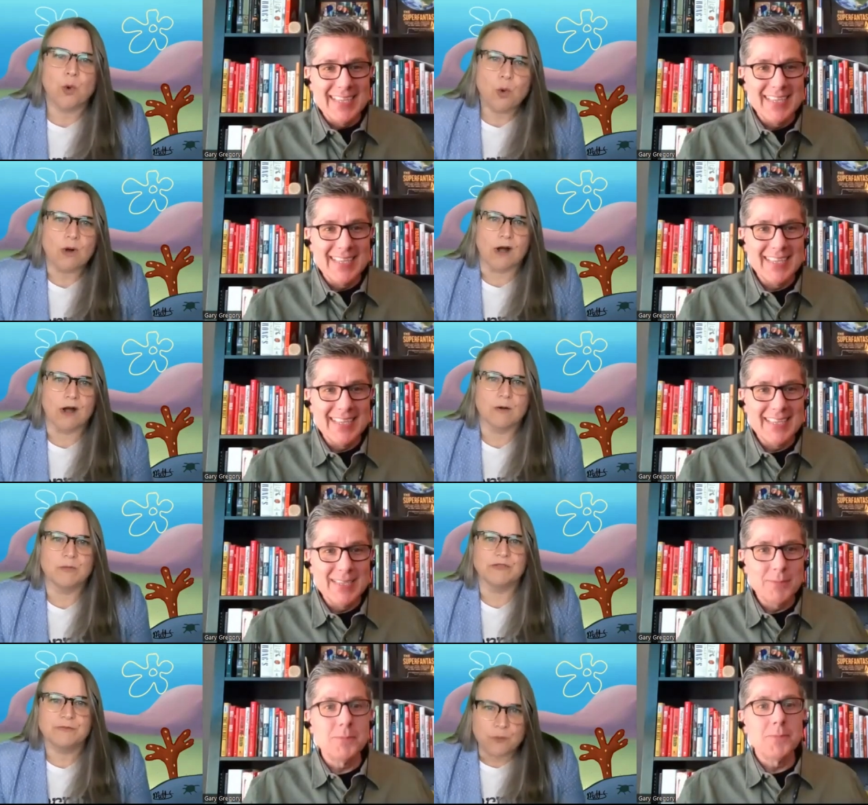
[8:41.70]

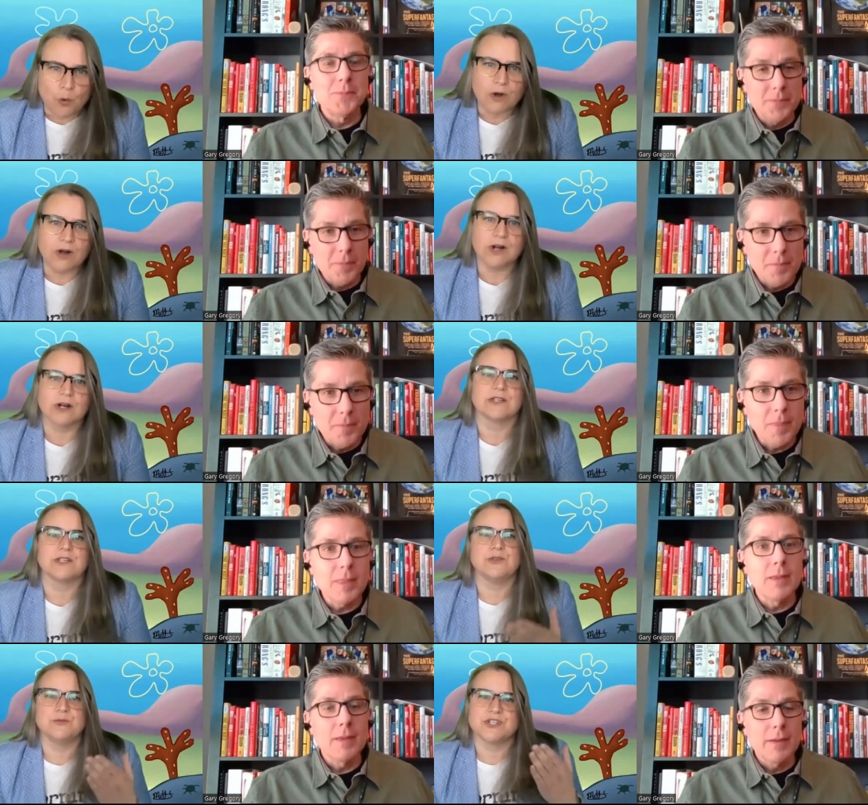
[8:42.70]
Speaker 1: floor before
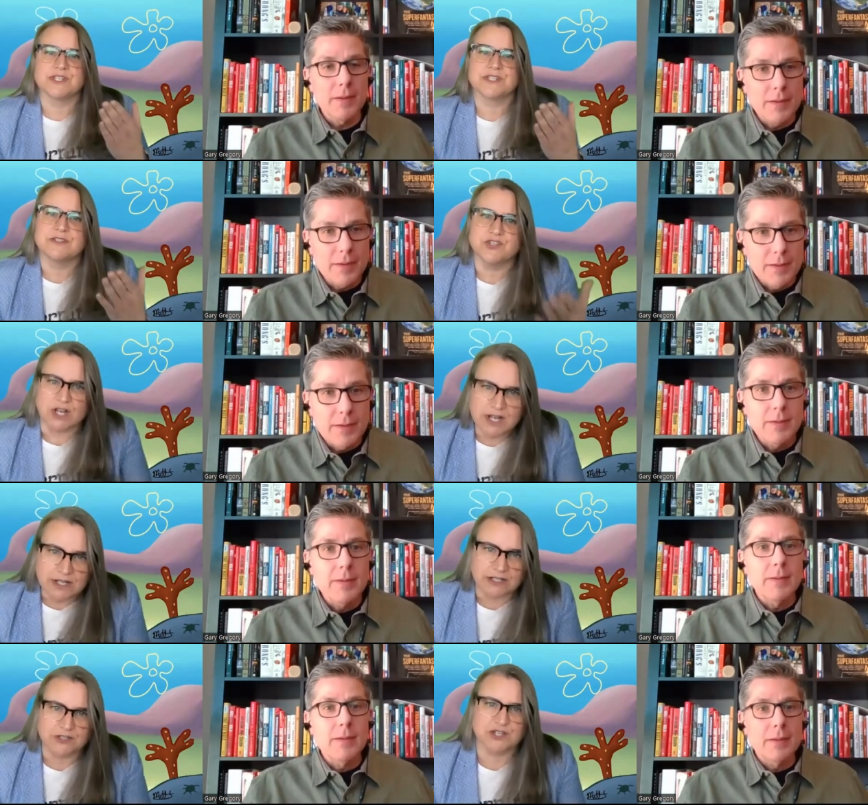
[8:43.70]
you just
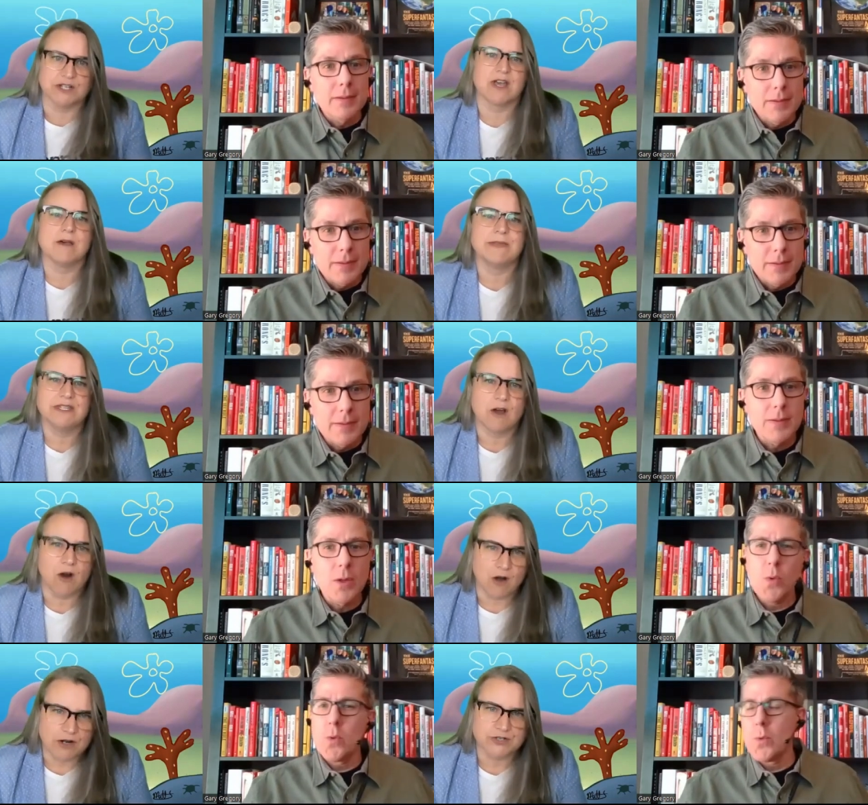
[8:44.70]
judge and come
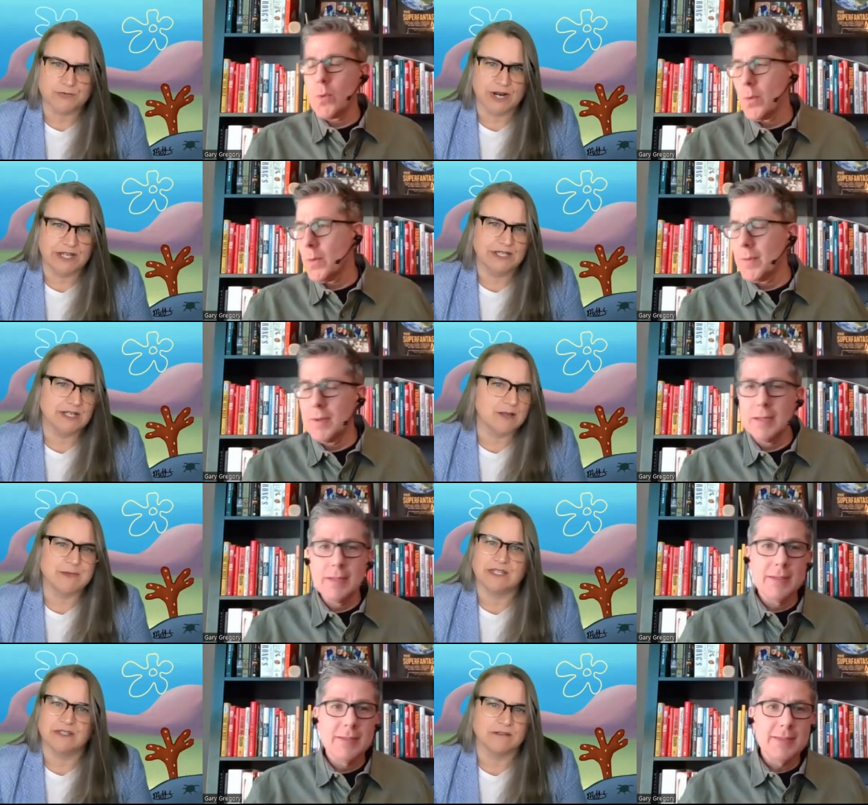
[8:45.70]
in harsh, right?
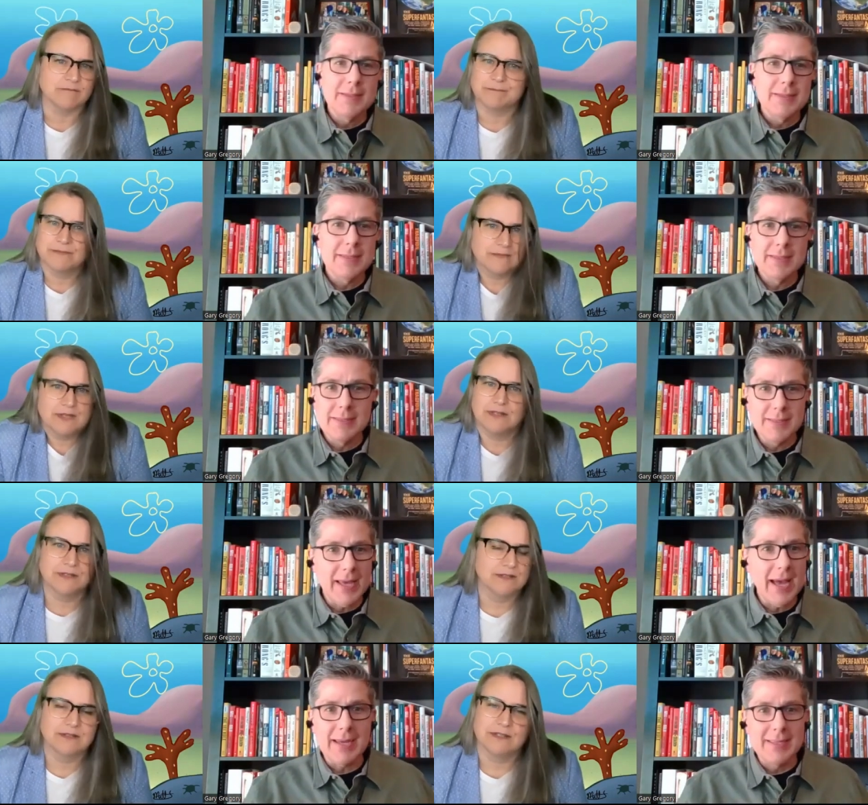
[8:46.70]
I mean,
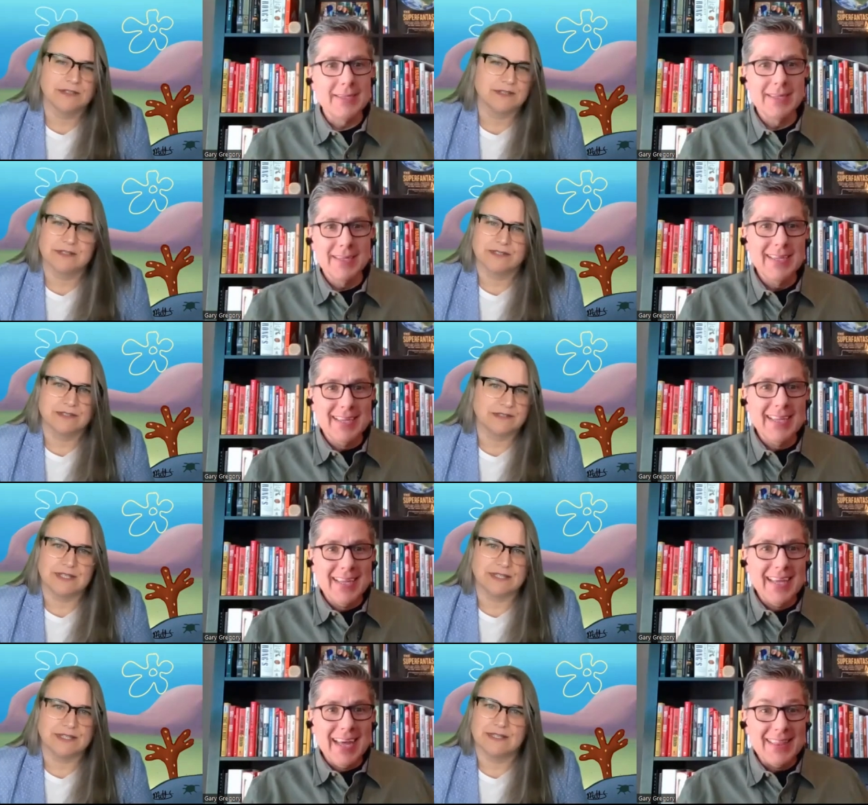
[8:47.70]
Speaker 2: yeah,
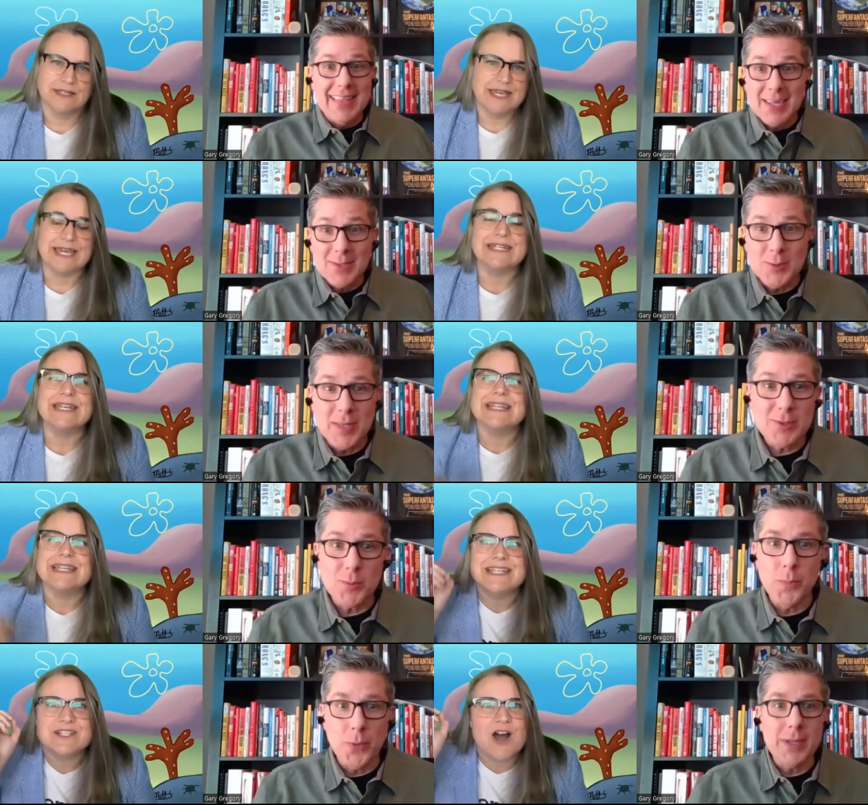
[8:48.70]
that's
Speaker 1: and,
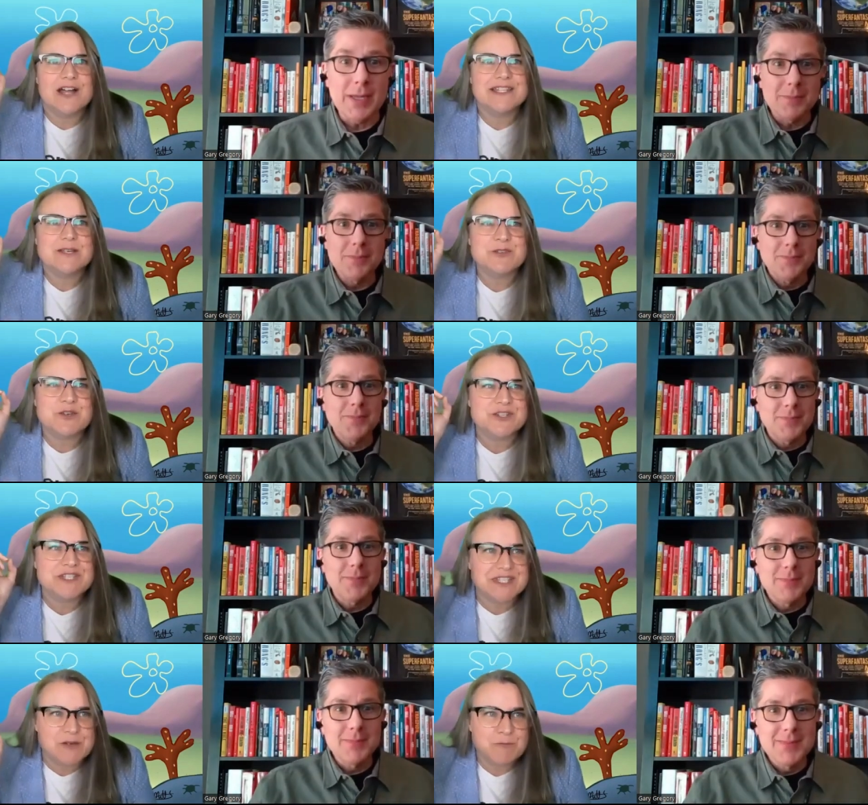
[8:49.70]
that's and these brilliant. Concepts are
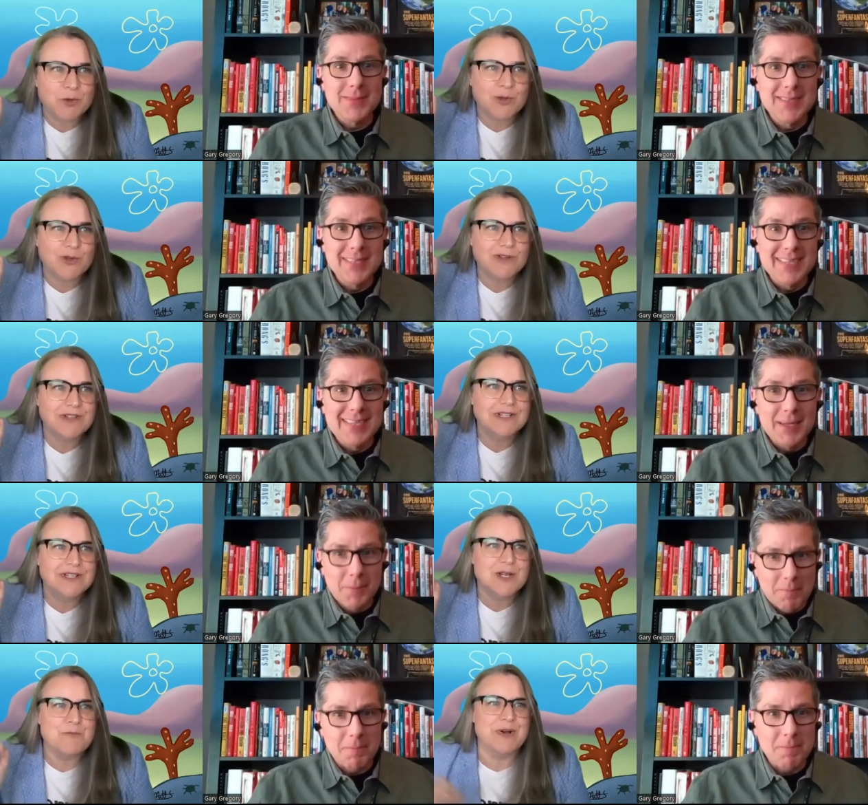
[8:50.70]
simple,
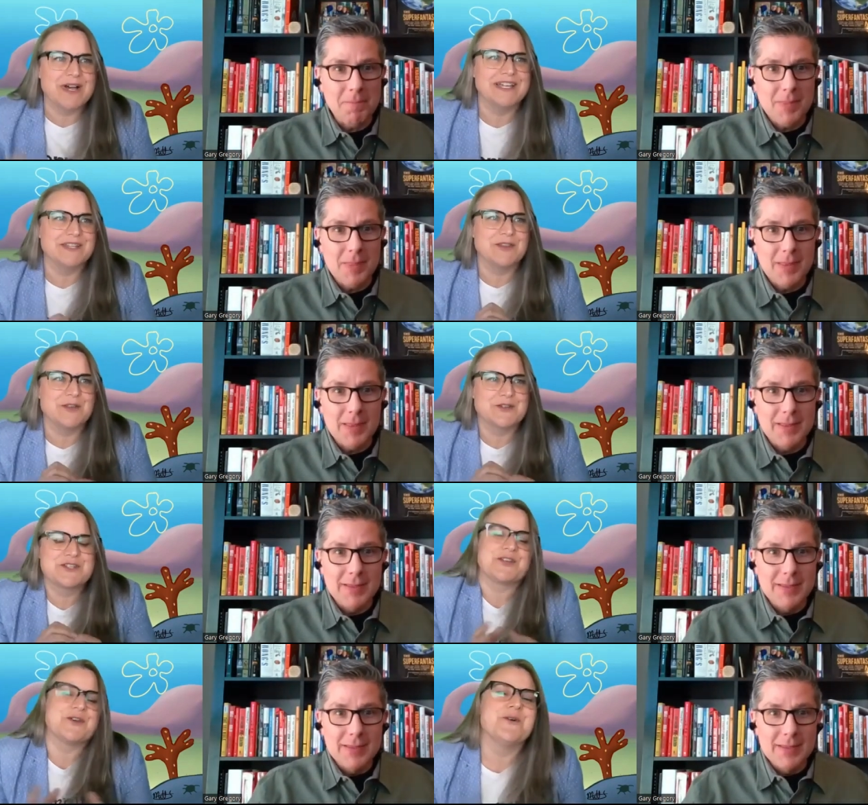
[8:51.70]
mm-hmm. but
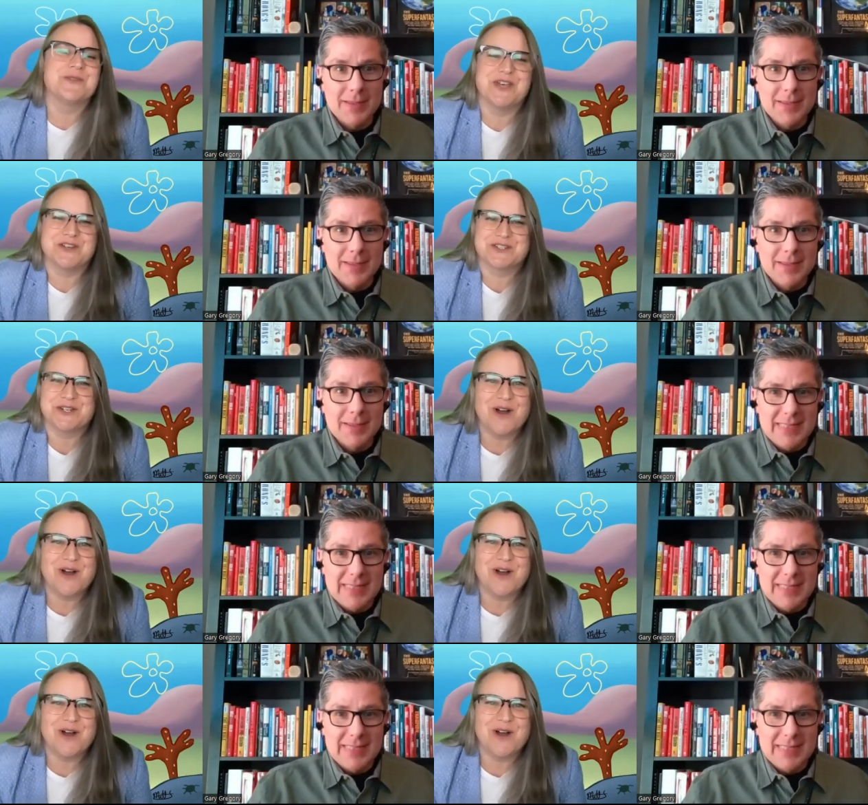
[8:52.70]
they're so they're